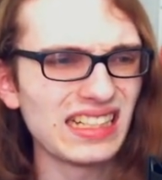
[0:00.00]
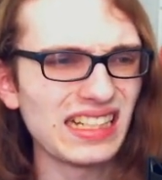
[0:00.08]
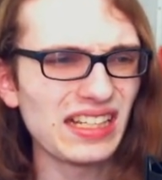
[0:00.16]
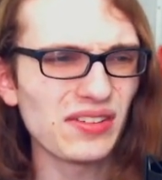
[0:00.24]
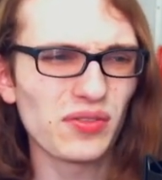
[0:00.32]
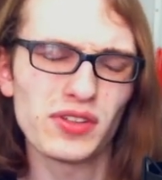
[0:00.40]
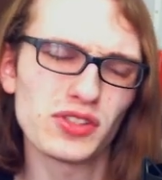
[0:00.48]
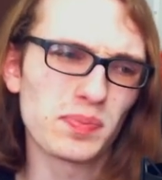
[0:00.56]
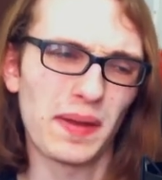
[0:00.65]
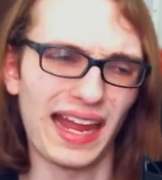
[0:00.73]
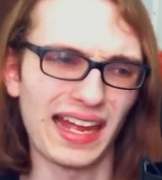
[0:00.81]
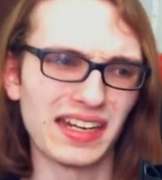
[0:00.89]
It feels
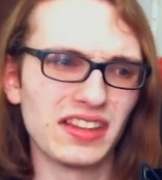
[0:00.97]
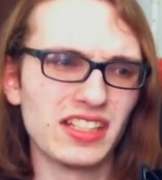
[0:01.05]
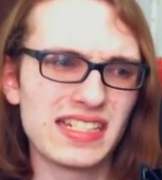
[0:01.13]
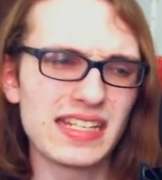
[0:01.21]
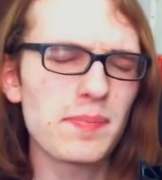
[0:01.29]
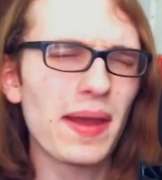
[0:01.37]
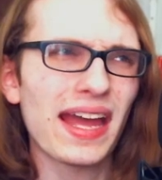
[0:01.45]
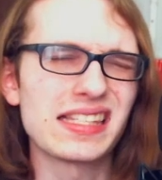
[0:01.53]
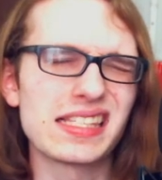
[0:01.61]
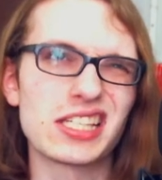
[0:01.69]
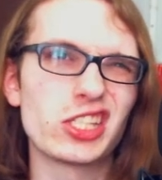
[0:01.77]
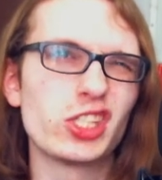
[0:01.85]
bad. The D-pad
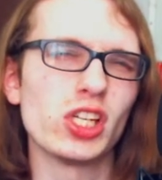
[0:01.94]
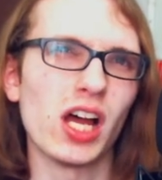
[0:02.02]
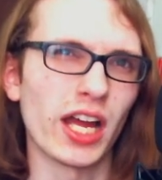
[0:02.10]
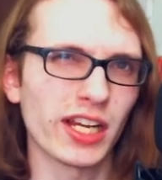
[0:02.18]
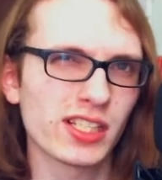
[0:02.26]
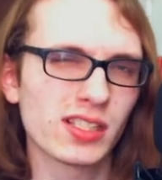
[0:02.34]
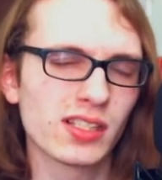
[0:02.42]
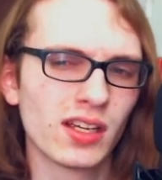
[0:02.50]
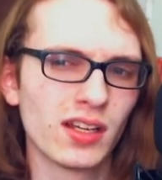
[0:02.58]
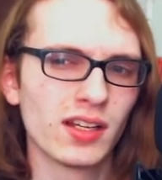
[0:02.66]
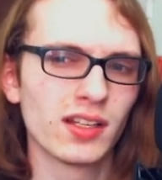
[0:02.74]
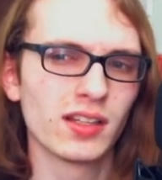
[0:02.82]
sucks.
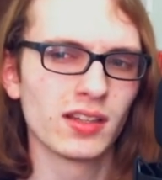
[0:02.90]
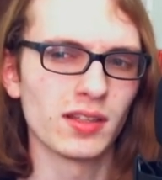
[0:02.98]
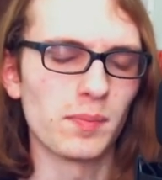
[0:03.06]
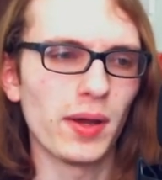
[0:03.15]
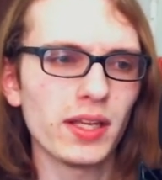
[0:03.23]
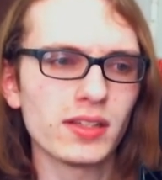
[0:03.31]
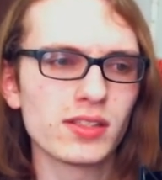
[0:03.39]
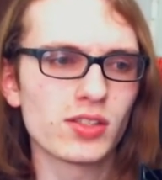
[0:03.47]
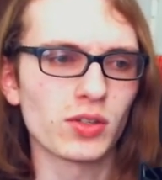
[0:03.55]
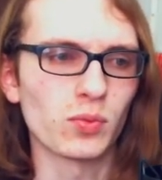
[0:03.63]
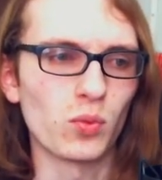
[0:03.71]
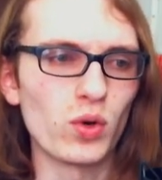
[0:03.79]
The buttons
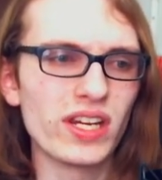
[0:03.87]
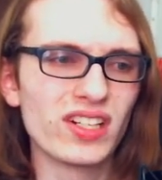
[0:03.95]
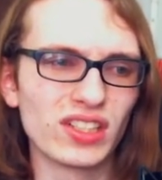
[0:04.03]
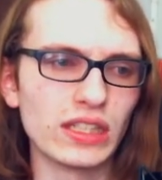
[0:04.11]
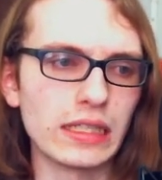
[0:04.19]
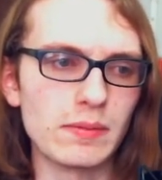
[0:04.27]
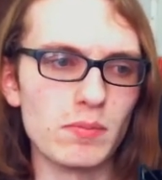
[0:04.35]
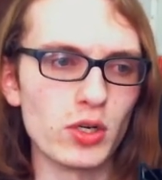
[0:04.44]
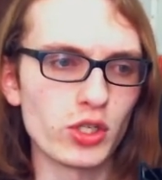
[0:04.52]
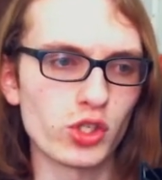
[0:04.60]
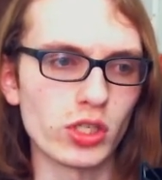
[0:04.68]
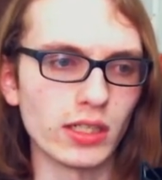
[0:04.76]
are weirdly
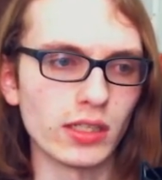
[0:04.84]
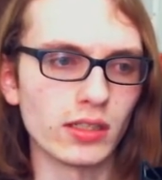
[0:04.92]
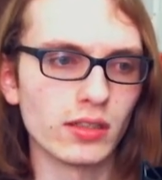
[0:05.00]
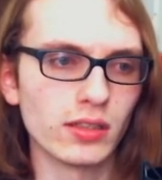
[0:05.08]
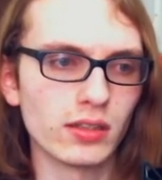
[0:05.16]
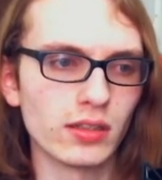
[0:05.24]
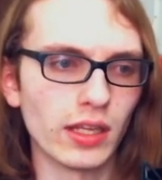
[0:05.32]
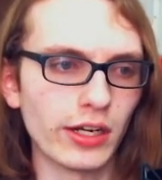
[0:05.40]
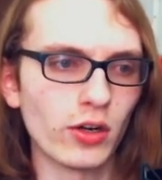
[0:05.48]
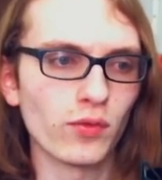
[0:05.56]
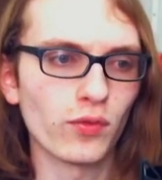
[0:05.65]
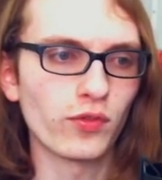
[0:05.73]
mushy. They
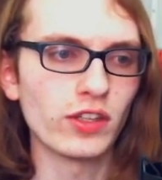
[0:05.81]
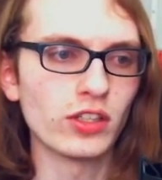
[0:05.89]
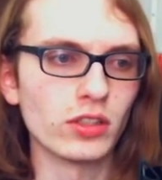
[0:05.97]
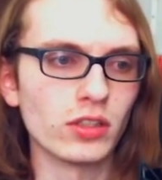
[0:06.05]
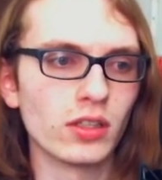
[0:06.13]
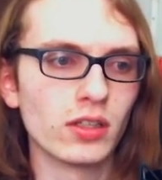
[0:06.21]
don't feel,